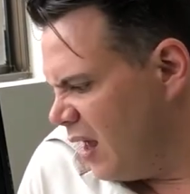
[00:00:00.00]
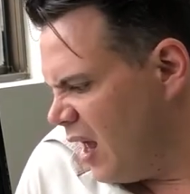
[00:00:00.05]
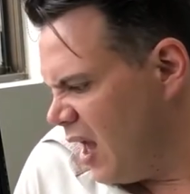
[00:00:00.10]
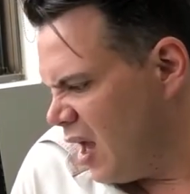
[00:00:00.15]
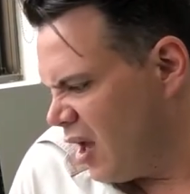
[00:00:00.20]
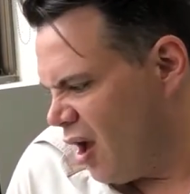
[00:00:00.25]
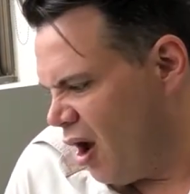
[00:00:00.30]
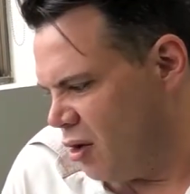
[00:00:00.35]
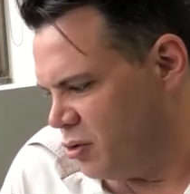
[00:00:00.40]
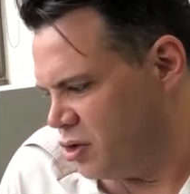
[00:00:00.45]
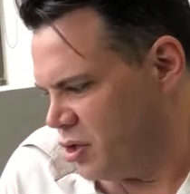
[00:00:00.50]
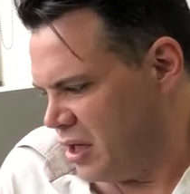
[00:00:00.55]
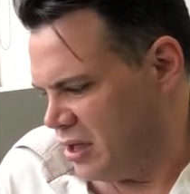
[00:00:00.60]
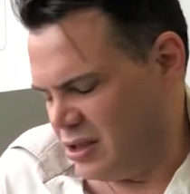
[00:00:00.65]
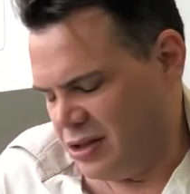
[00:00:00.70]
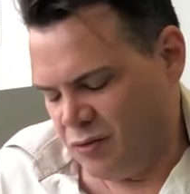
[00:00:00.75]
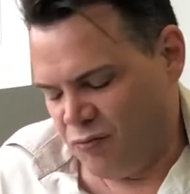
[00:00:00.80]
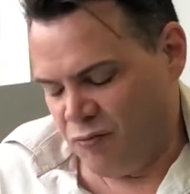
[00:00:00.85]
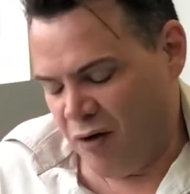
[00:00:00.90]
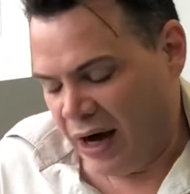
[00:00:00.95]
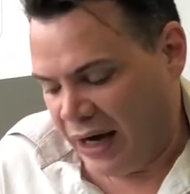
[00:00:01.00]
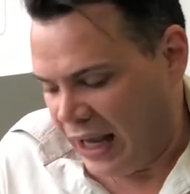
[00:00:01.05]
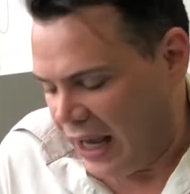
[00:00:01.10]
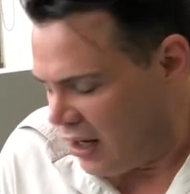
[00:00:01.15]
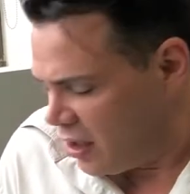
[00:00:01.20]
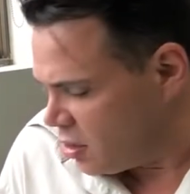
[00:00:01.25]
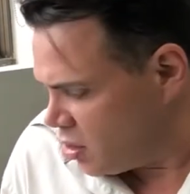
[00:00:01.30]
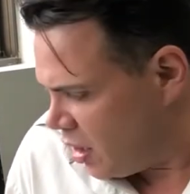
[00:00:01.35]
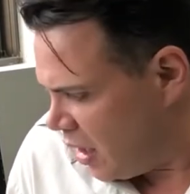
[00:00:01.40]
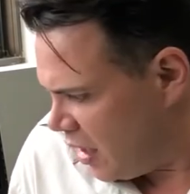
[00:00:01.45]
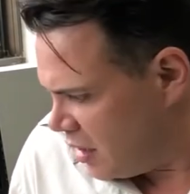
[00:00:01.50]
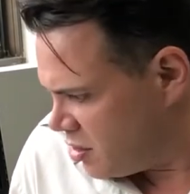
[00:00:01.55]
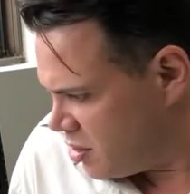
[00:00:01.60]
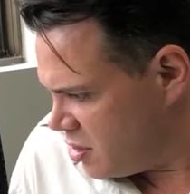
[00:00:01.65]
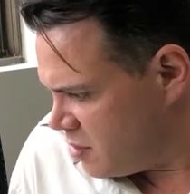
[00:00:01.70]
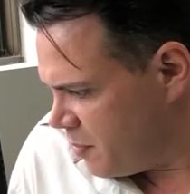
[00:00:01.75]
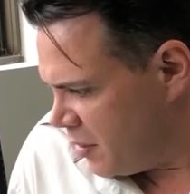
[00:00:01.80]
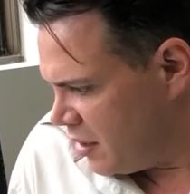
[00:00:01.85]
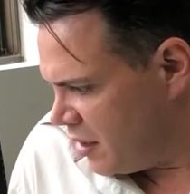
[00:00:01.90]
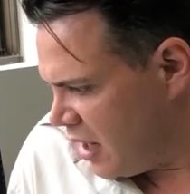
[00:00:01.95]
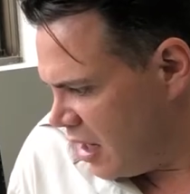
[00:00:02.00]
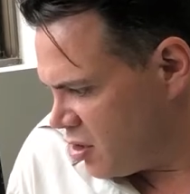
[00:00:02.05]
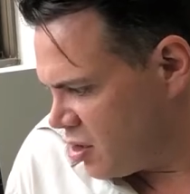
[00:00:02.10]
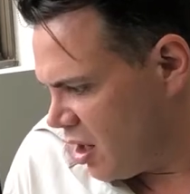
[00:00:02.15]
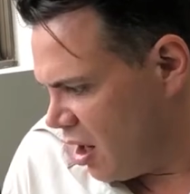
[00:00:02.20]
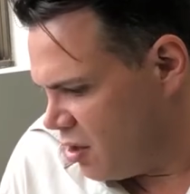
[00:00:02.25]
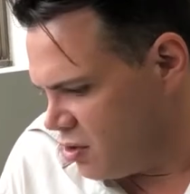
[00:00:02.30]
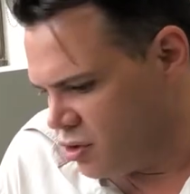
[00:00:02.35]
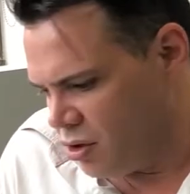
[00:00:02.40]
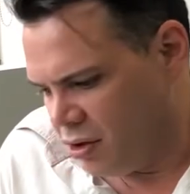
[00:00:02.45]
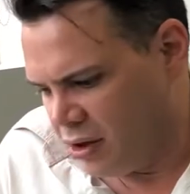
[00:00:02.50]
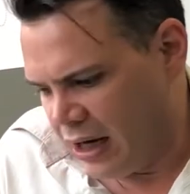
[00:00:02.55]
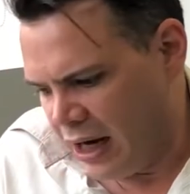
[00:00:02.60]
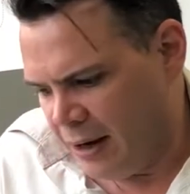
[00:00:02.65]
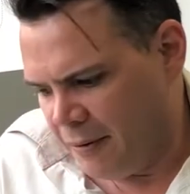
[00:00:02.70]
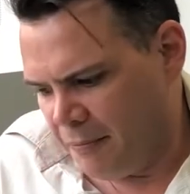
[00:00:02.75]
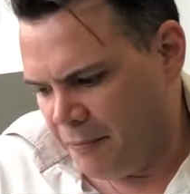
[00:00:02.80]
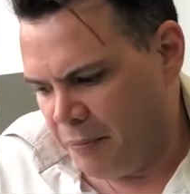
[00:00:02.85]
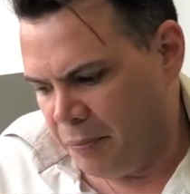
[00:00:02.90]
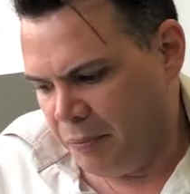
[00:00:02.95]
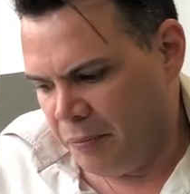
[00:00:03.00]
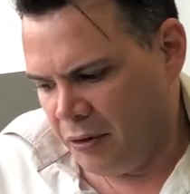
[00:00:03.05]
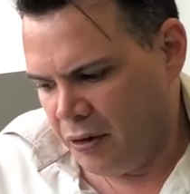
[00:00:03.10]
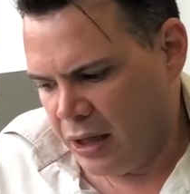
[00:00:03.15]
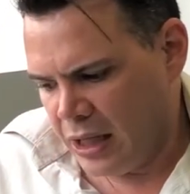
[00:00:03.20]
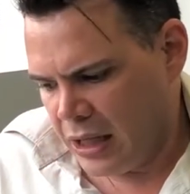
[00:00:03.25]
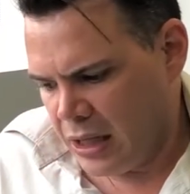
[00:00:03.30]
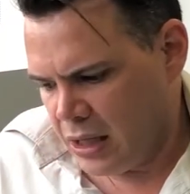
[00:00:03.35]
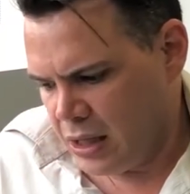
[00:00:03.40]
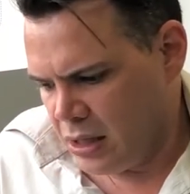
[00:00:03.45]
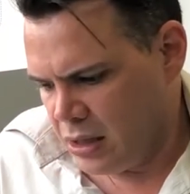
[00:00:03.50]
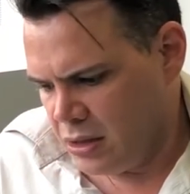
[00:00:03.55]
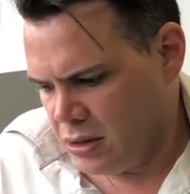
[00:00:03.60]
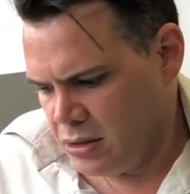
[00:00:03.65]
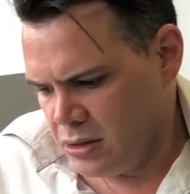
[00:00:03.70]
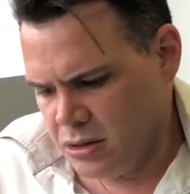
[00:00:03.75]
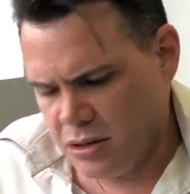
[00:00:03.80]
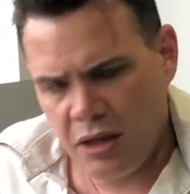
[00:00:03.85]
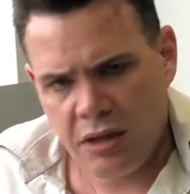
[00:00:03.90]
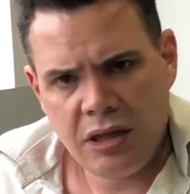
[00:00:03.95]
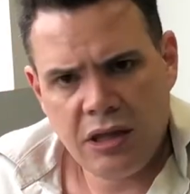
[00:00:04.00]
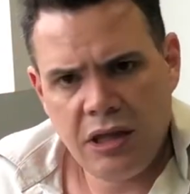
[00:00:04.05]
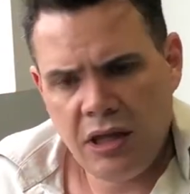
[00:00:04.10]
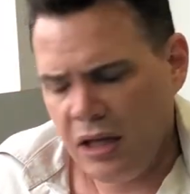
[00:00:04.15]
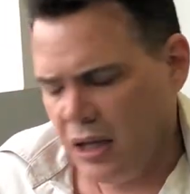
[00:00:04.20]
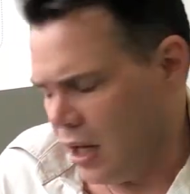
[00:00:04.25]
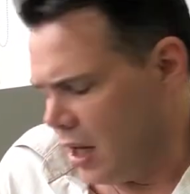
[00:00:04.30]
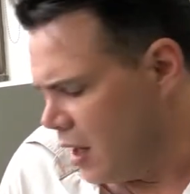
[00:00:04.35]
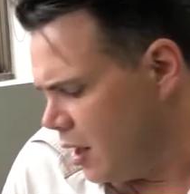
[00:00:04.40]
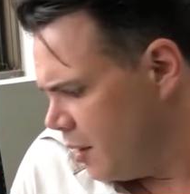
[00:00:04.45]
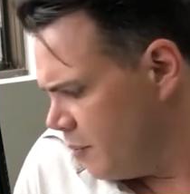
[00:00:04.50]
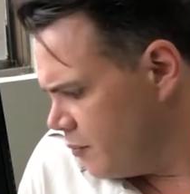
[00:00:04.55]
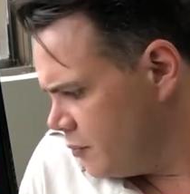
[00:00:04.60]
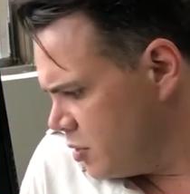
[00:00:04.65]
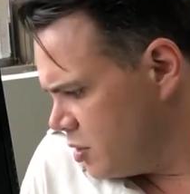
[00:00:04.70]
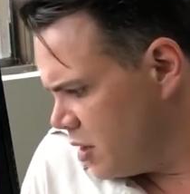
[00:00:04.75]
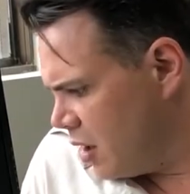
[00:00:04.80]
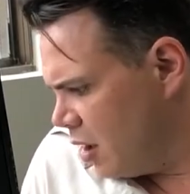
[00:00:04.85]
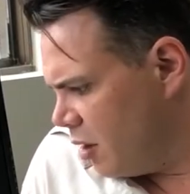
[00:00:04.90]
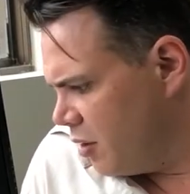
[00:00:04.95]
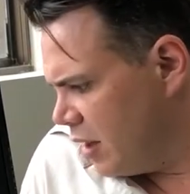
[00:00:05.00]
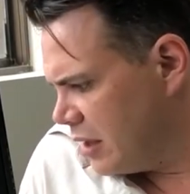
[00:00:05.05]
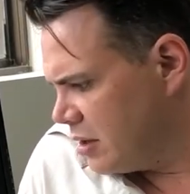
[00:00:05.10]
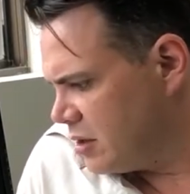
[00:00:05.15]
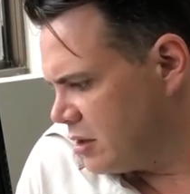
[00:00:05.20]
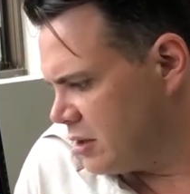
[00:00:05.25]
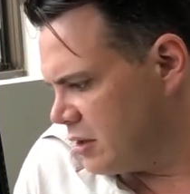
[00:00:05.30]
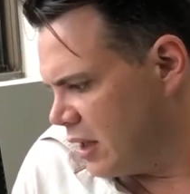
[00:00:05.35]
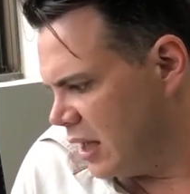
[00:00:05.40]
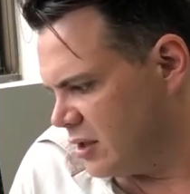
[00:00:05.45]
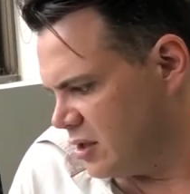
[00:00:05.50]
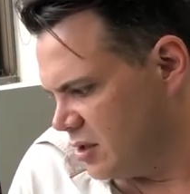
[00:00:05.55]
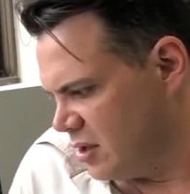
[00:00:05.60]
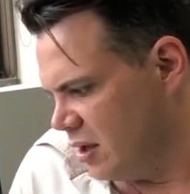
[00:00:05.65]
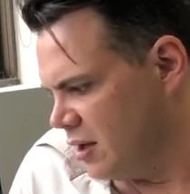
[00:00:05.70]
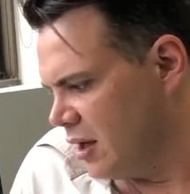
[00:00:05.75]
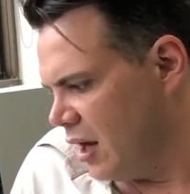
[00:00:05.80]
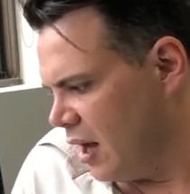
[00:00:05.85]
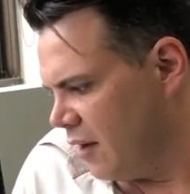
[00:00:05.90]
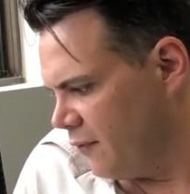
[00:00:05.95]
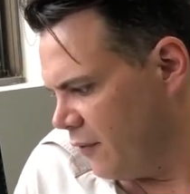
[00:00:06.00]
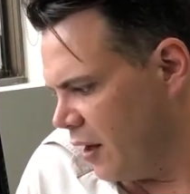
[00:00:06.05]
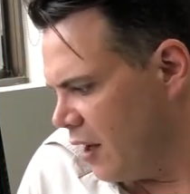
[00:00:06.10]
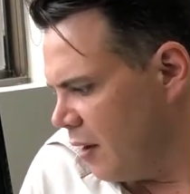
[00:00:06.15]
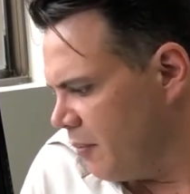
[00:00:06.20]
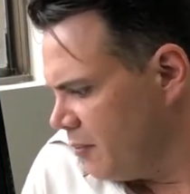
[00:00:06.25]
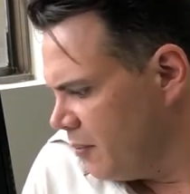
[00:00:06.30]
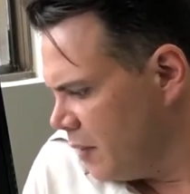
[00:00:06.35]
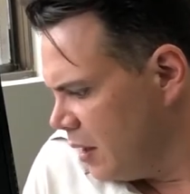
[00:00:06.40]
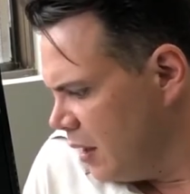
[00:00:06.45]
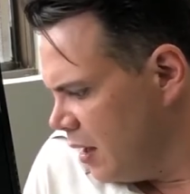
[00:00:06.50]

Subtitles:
Echo Jet's running out of chances, but Nash goes on and Blinkers, I think. So that's D-Day for him.